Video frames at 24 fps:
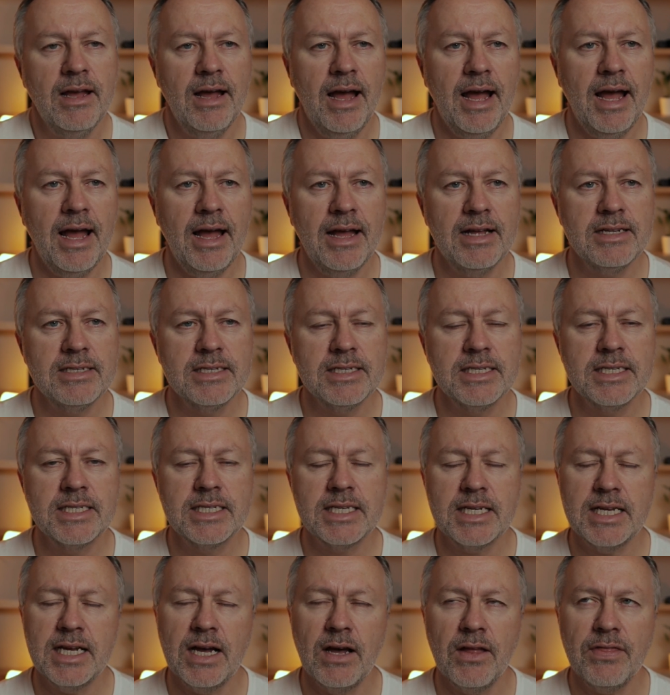
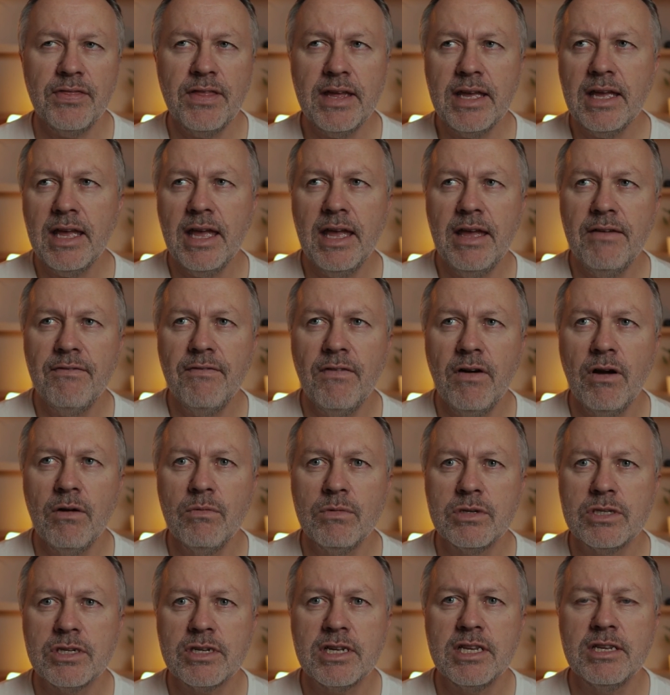And I think if I
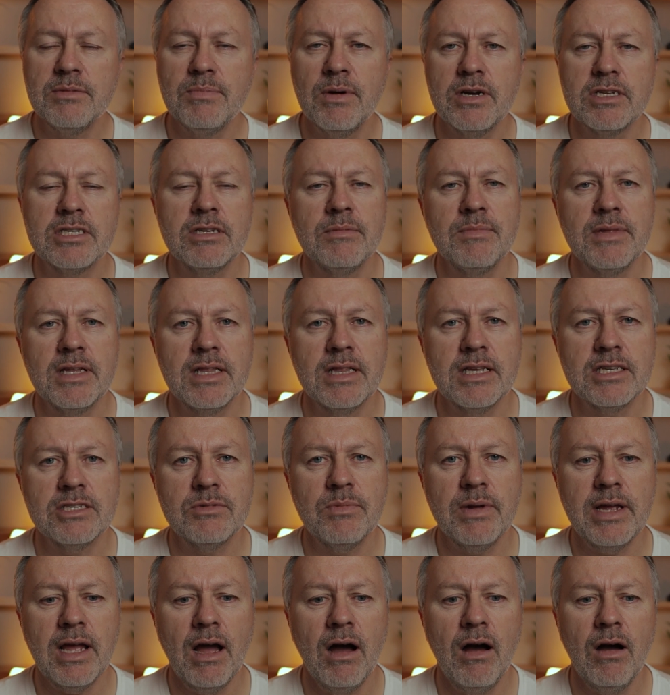was looking to buy something
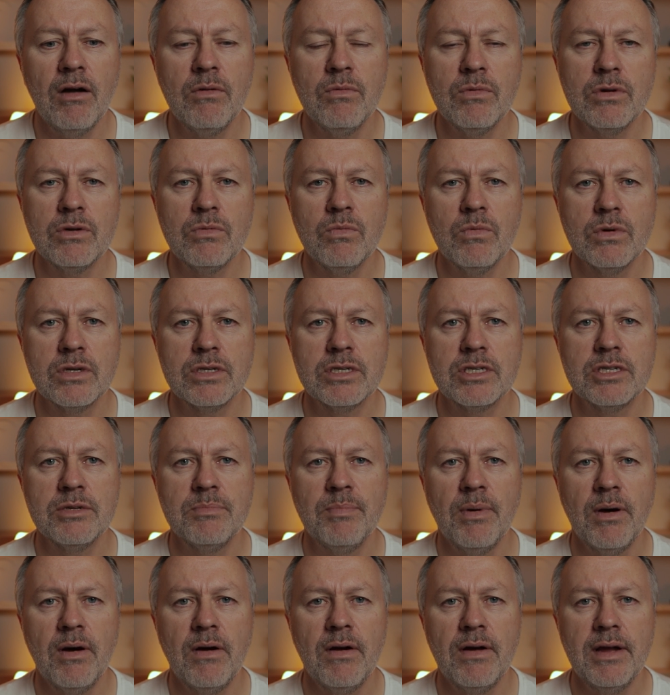this week, I would want to
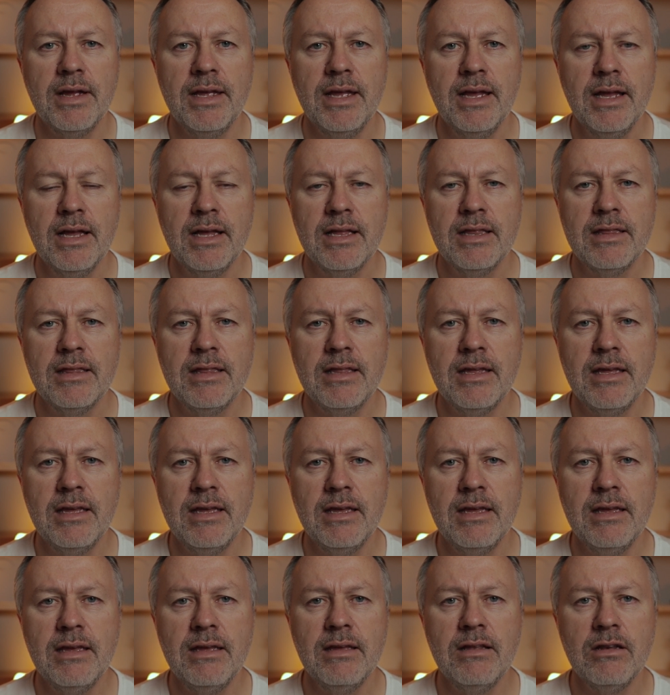buy
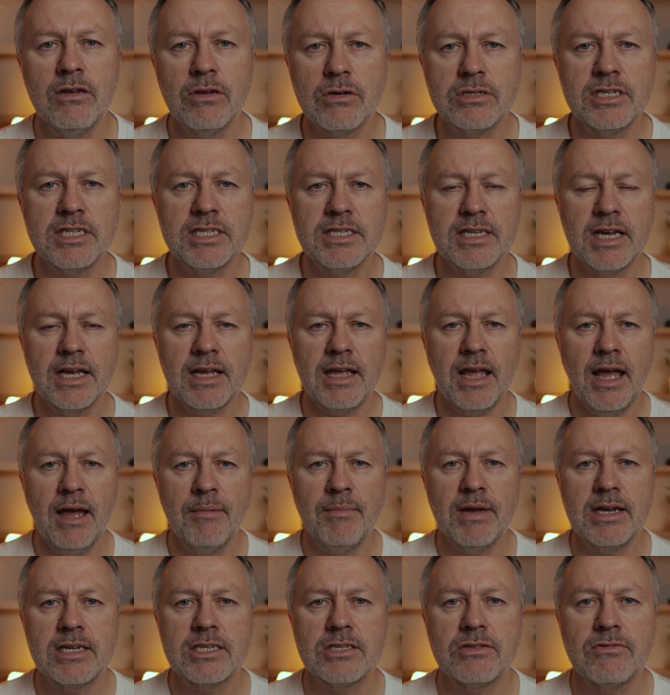the Logitech
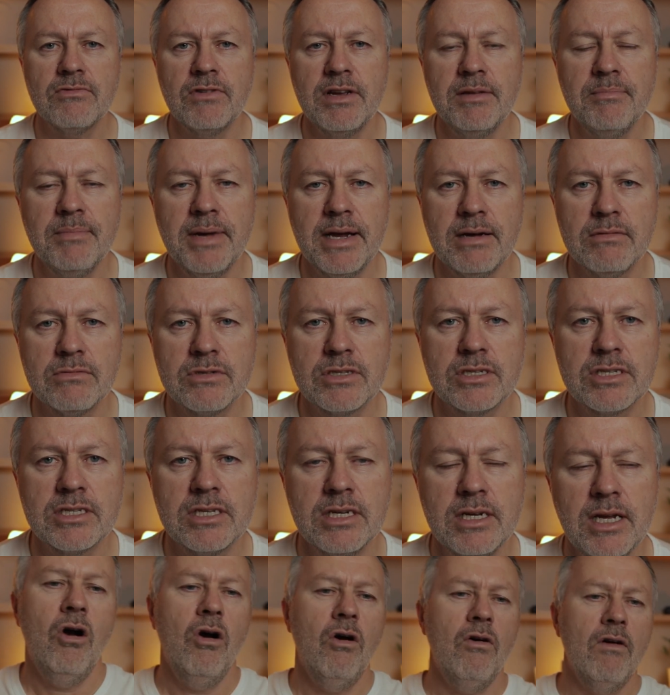MX3
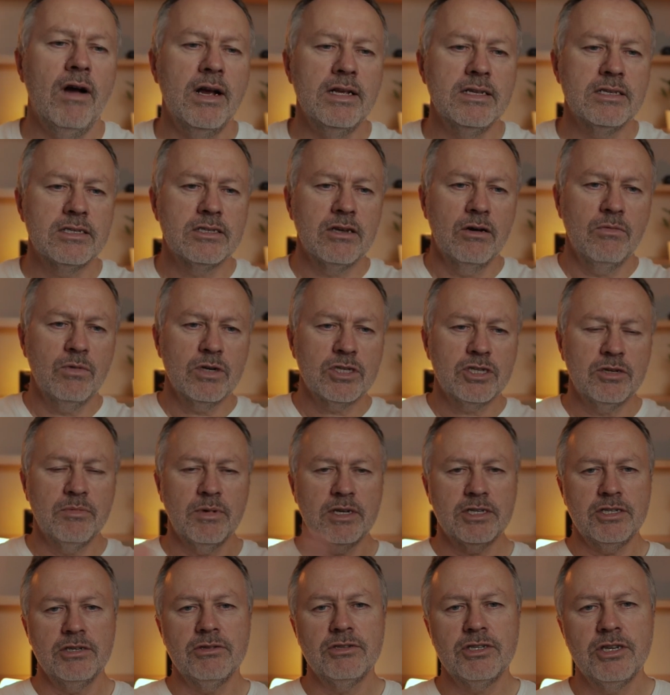mouse. All right, so I watch too
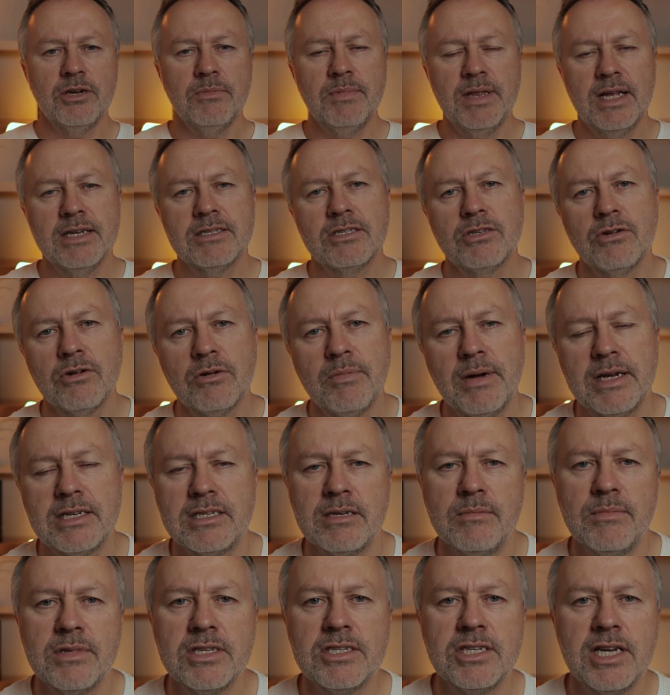much YouTube. Let's talk about
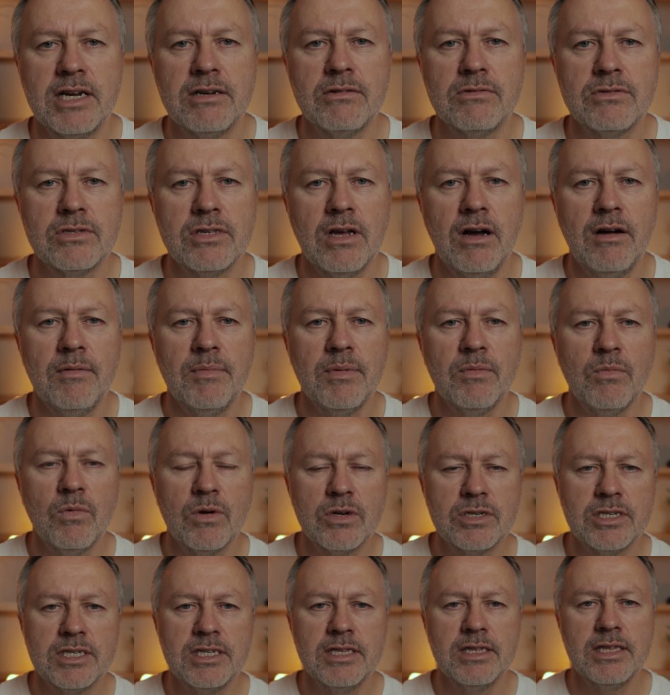some of the channels that I've been
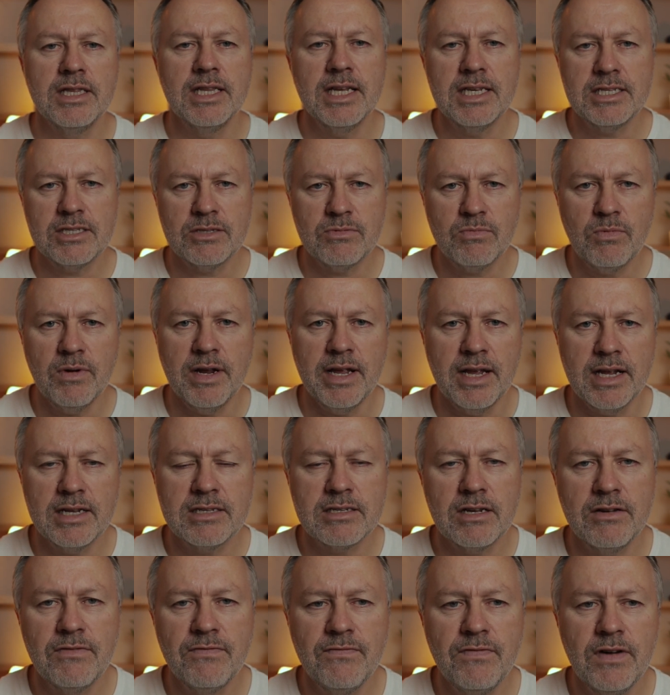watching this week.
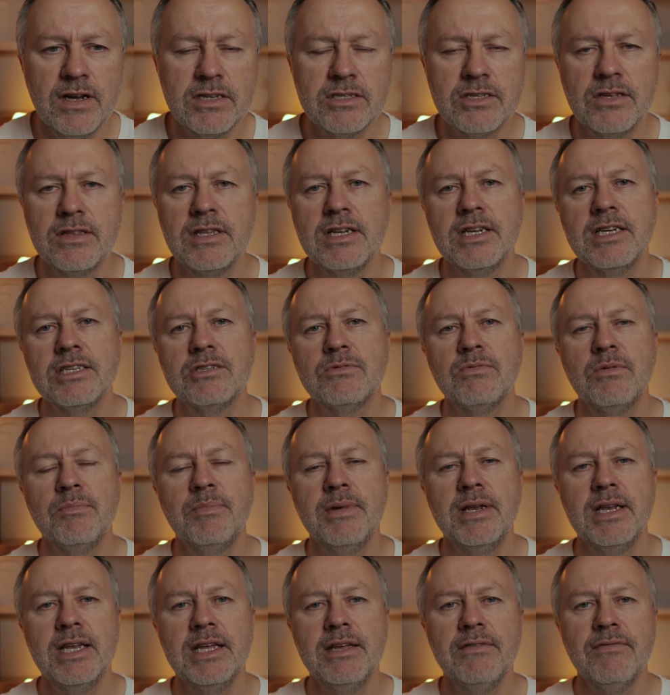So first on the list would
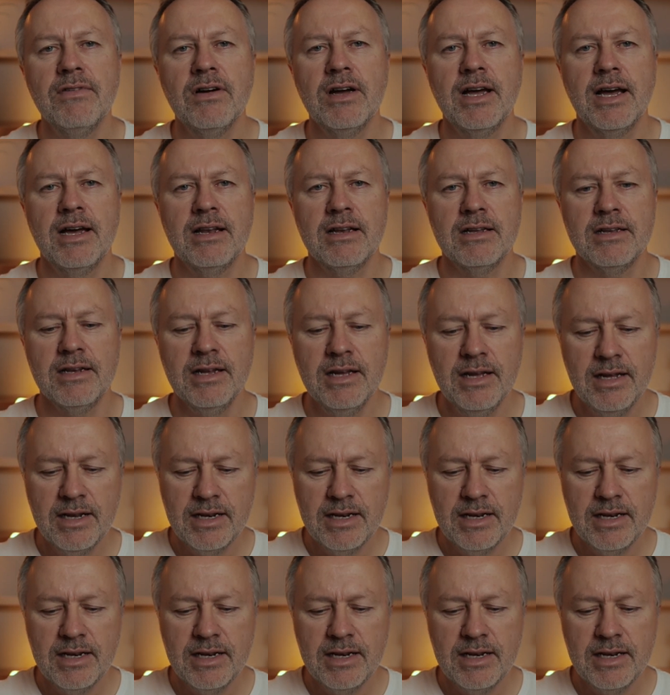be Levi Allen.